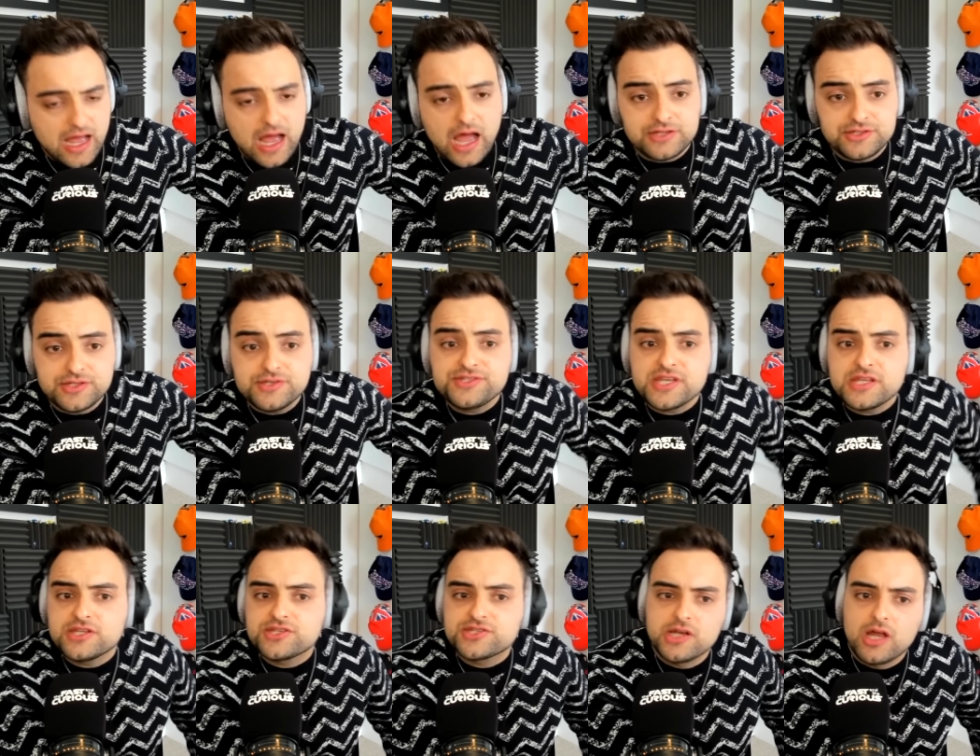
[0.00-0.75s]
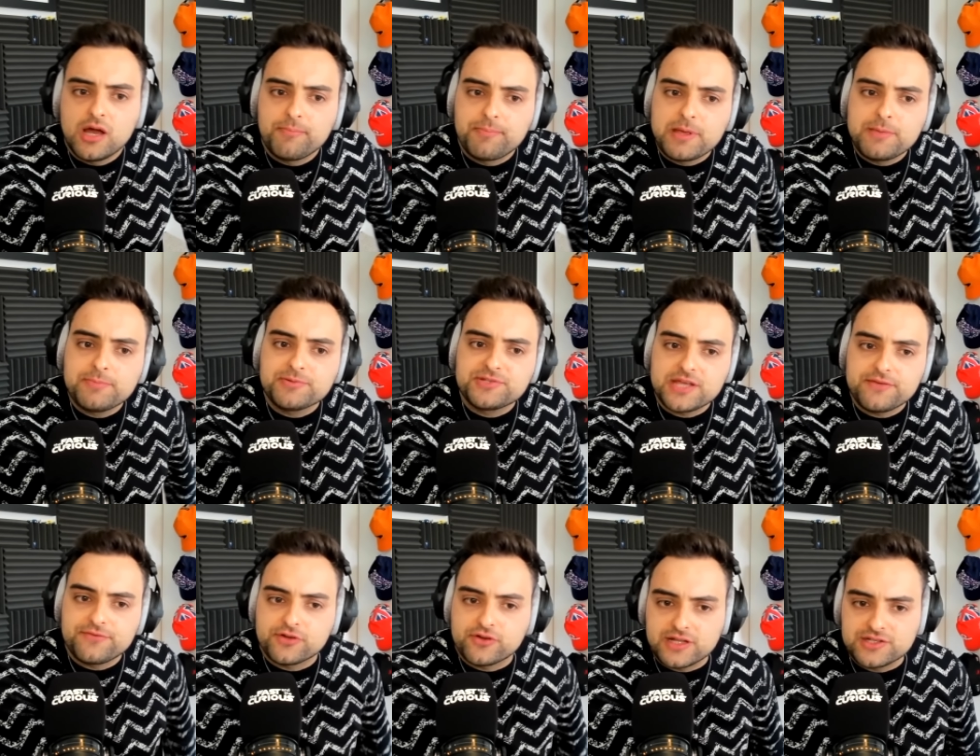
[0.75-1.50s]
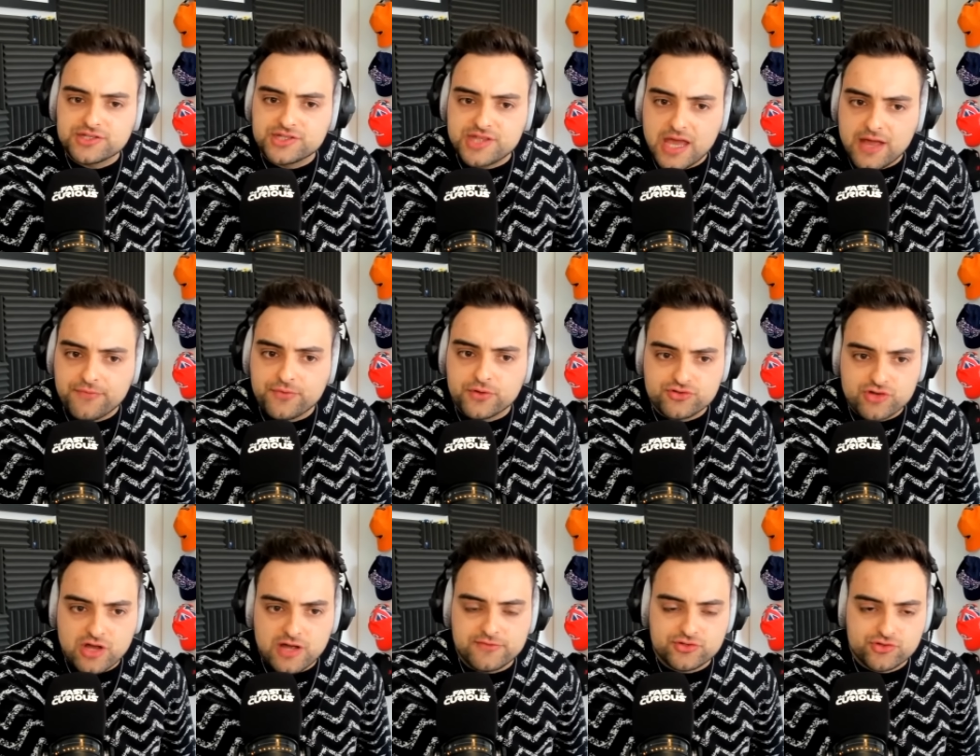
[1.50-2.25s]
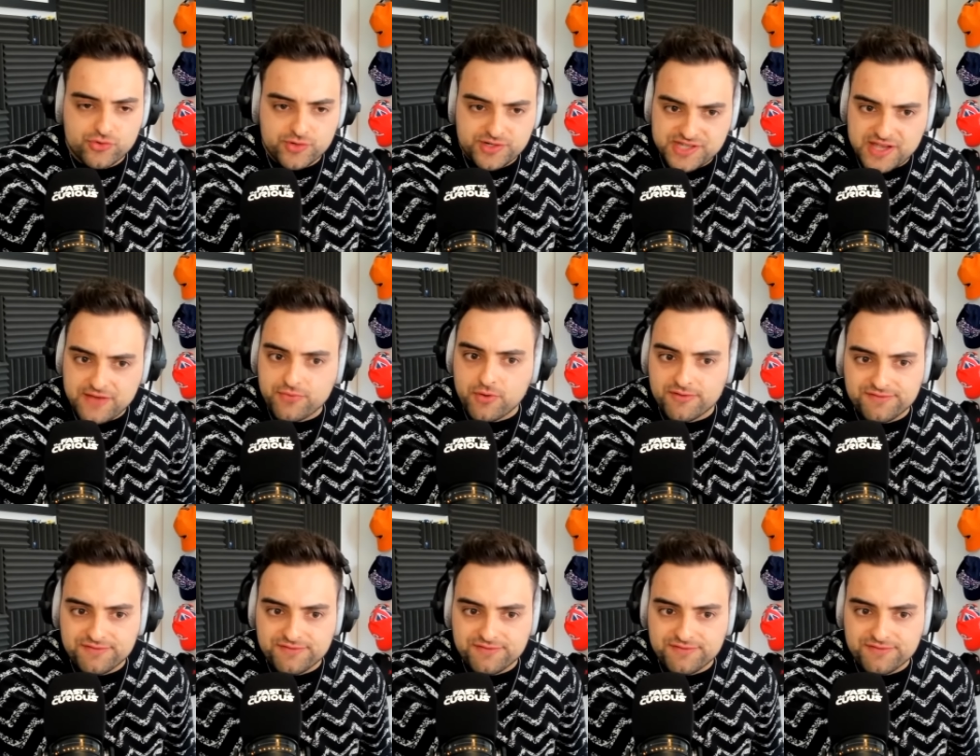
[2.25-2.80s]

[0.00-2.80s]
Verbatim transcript: I, do say this a lot. People take for granted that F1 drivers are always F1